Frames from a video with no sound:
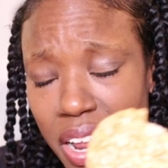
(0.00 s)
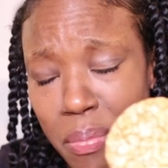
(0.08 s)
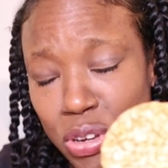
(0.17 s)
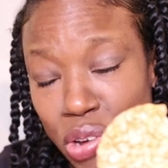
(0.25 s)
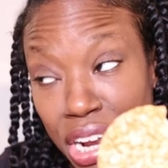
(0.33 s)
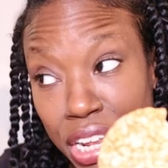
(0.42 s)
Let
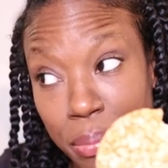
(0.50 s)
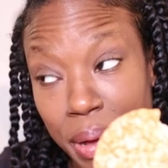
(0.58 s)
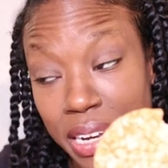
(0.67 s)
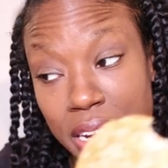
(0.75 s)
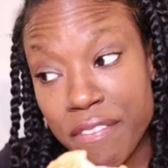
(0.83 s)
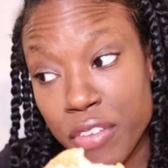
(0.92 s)
me try another
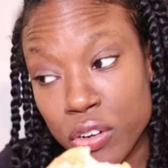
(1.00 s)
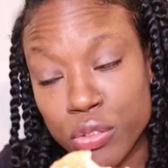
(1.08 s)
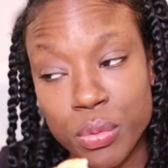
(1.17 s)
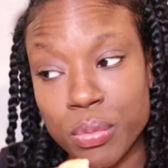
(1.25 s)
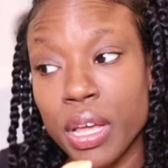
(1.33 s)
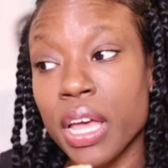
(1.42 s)
bite. That
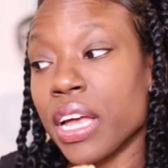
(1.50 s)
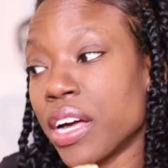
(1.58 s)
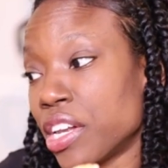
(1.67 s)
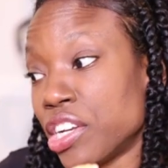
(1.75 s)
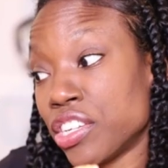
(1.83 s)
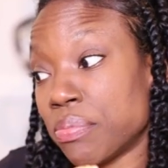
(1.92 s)
first one
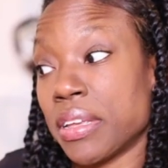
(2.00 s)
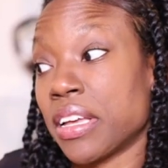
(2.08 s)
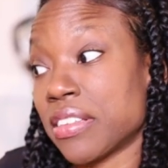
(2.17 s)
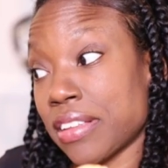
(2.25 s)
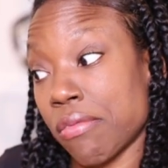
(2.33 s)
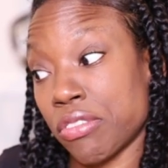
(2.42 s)
could have just been
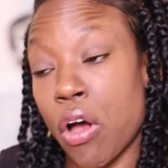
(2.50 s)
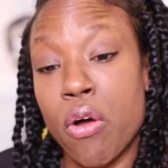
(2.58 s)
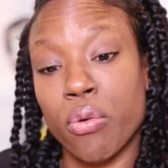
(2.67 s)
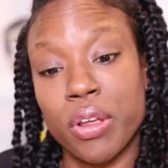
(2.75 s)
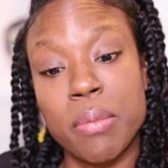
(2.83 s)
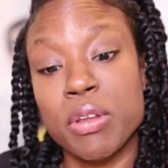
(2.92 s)
because I was
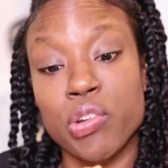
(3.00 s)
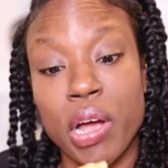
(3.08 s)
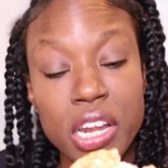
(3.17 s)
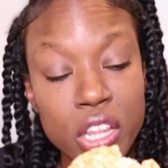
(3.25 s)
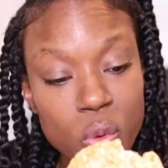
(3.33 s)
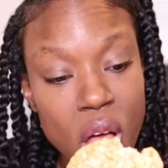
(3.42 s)
hungry. Let me
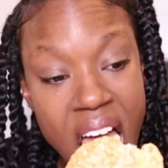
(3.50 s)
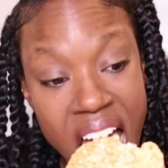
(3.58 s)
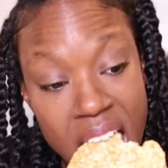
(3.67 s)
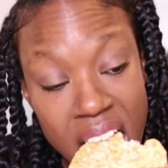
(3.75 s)
try another one.